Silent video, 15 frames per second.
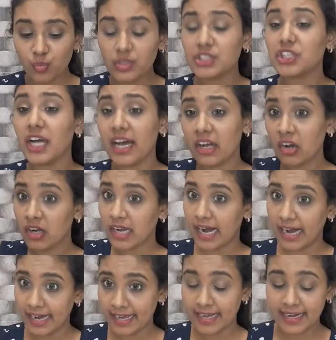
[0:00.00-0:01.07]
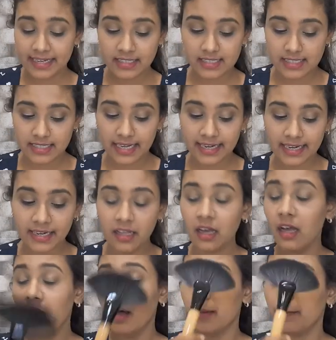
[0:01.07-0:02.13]
which are on high end side,
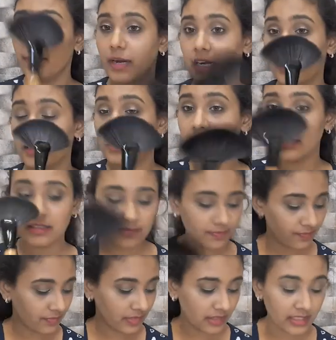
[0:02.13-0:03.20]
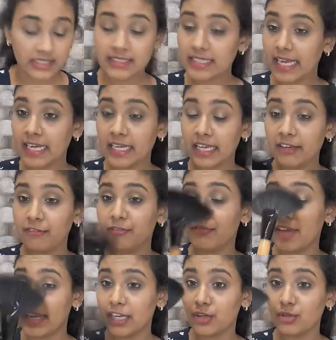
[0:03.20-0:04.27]
but these can give
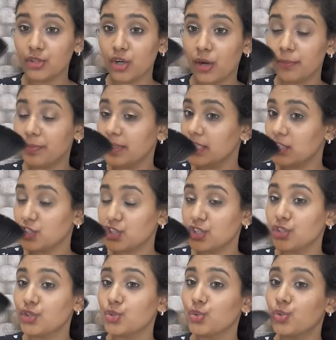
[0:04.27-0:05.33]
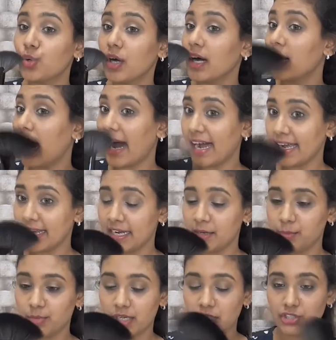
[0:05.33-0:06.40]
very good competition to uh, high
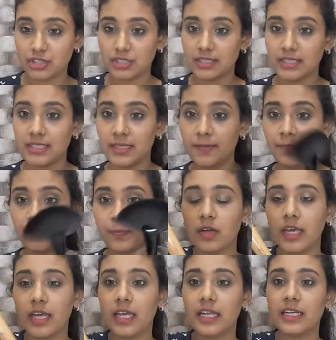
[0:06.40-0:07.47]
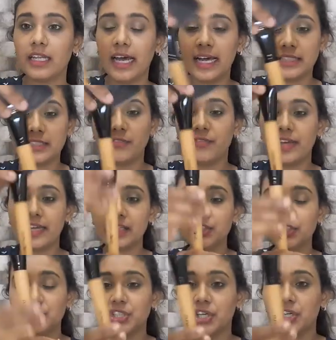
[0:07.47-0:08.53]
end brushes. Okay, it has a
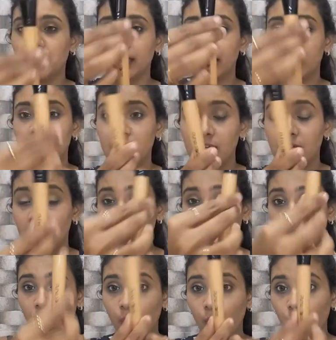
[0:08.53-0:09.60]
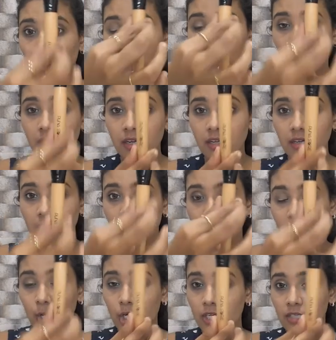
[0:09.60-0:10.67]
very sturdy wand
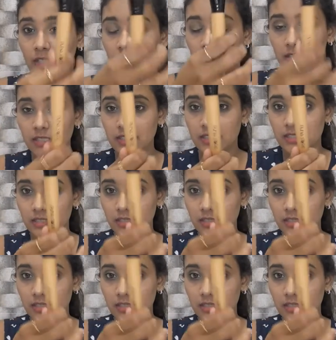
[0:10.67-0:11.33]
or a